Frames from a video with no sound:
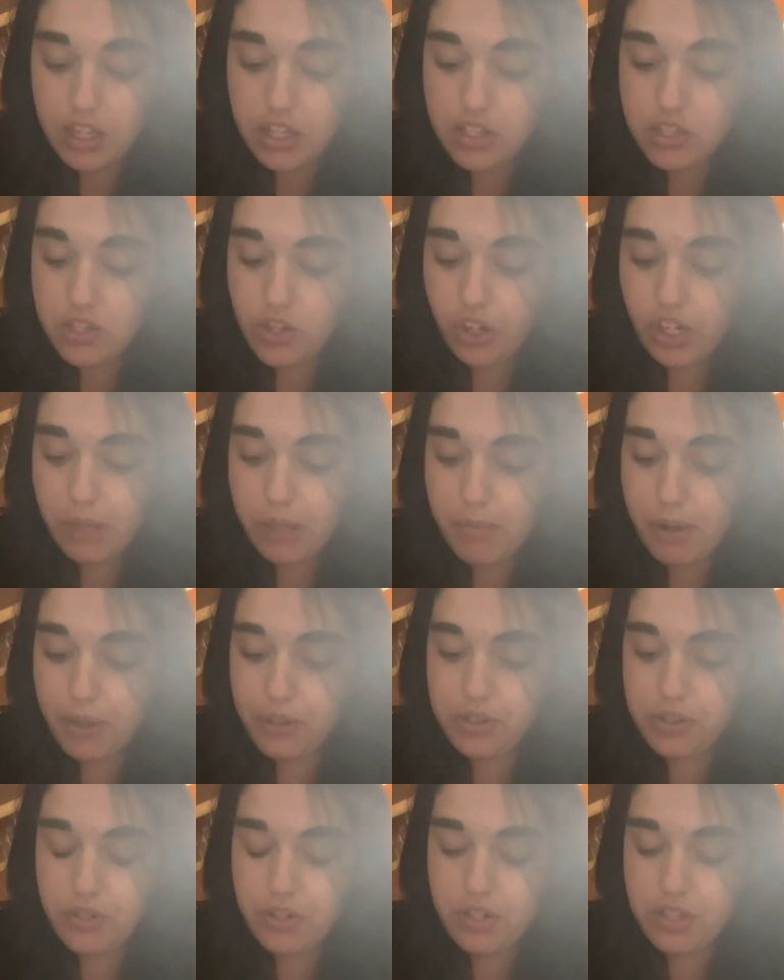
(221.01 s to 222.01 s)
Talk
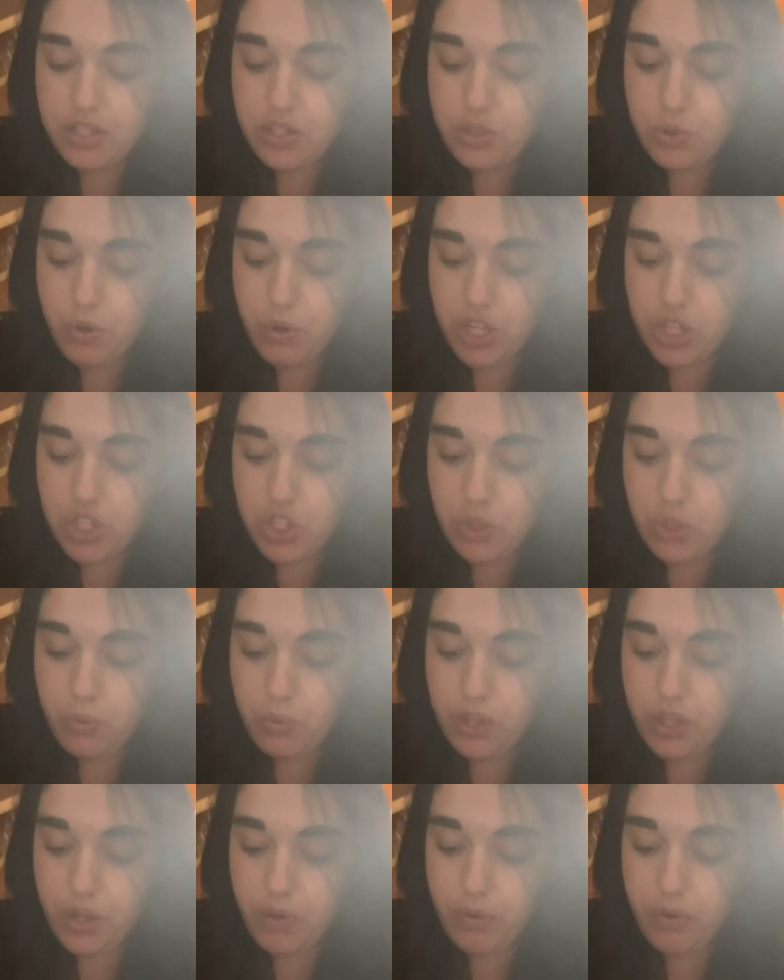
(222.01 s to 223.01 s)
about your situation
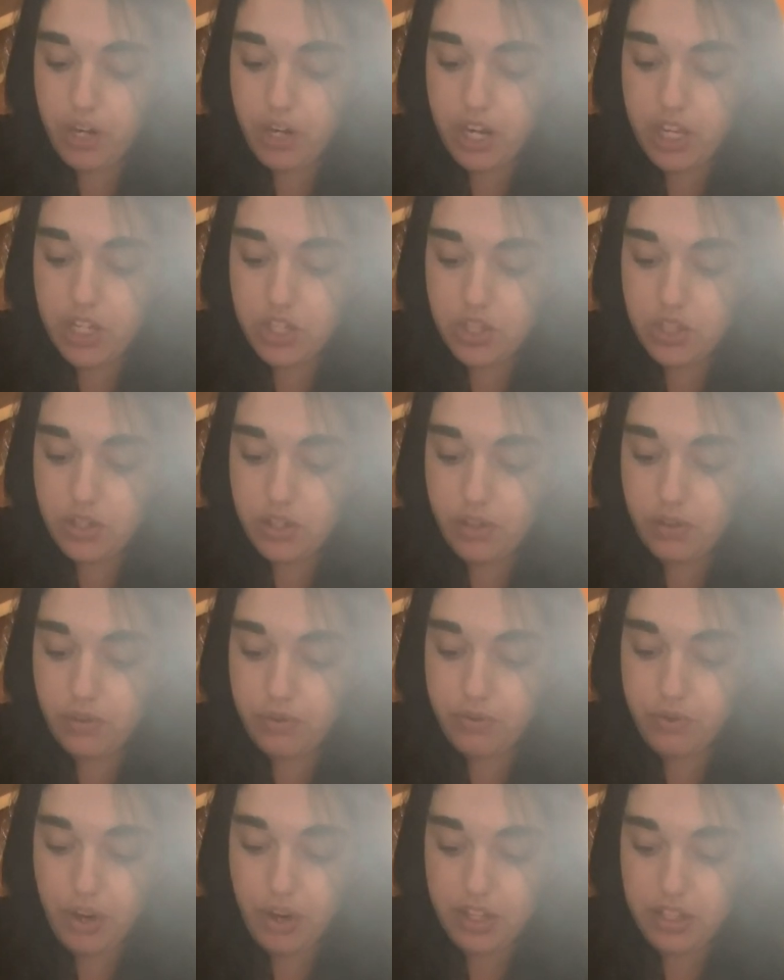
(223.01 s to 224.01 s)
with a relational
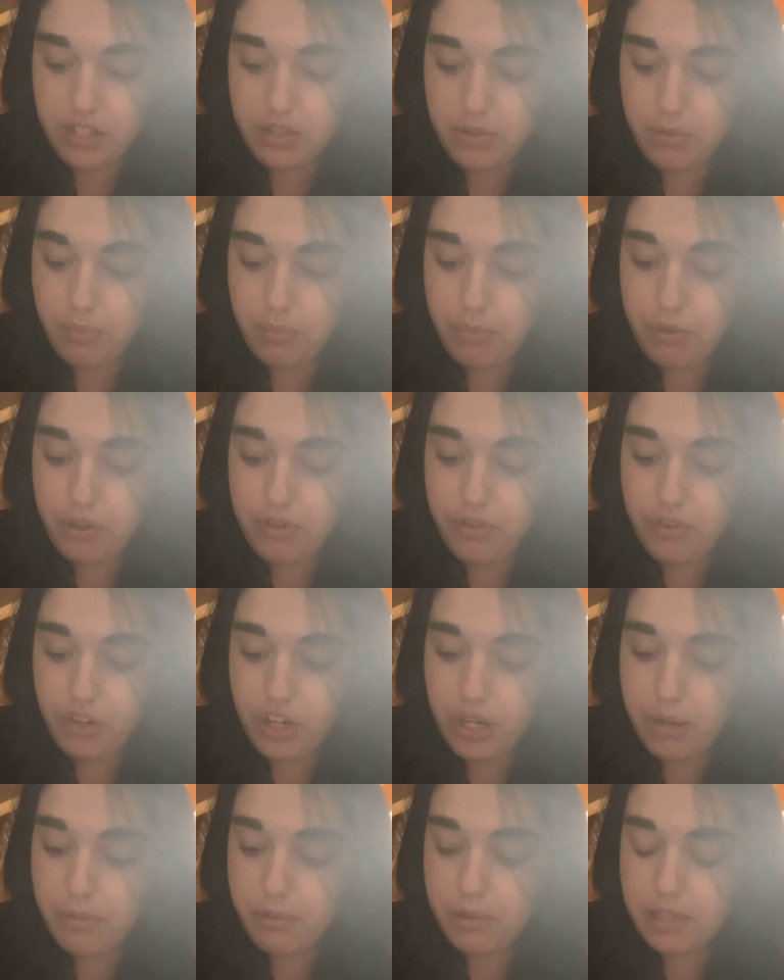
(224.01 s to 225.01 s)
friend,
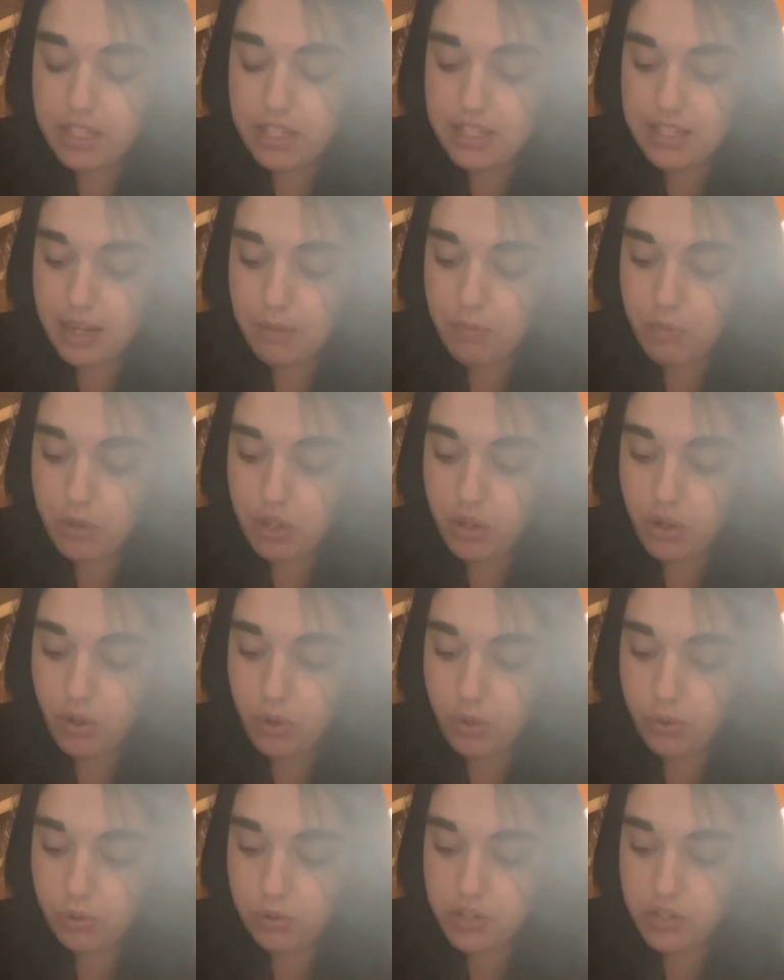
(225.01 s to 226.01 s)
preferably someone
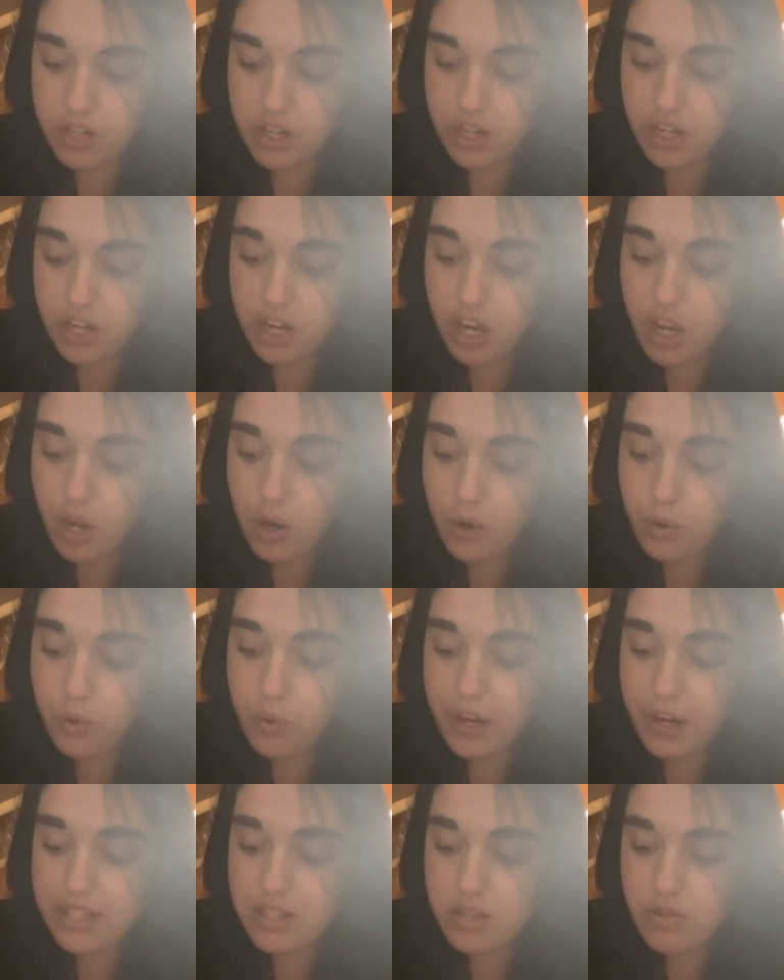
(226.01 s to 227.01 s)
older who
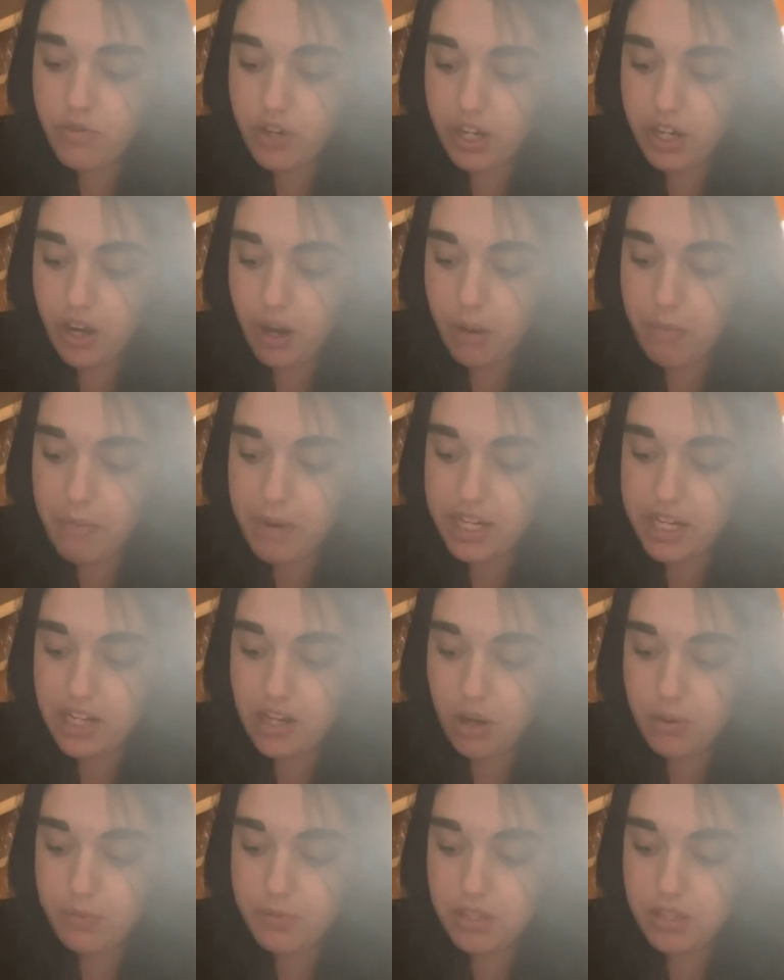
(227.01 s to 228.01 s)
has overcome many
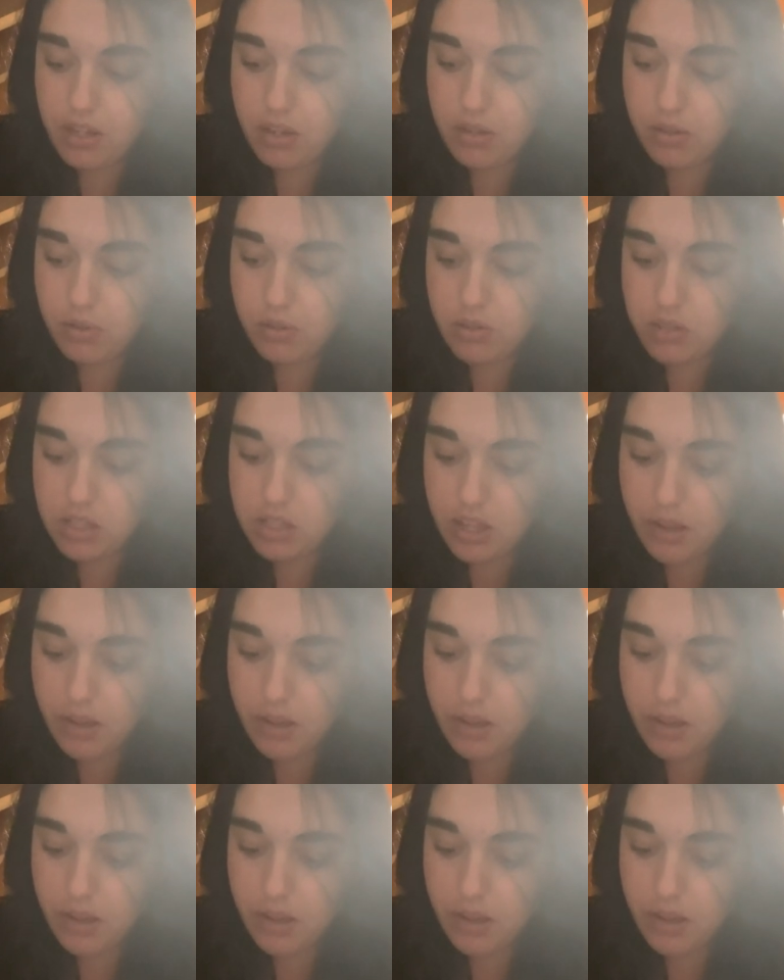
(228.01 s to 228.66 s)
obstacles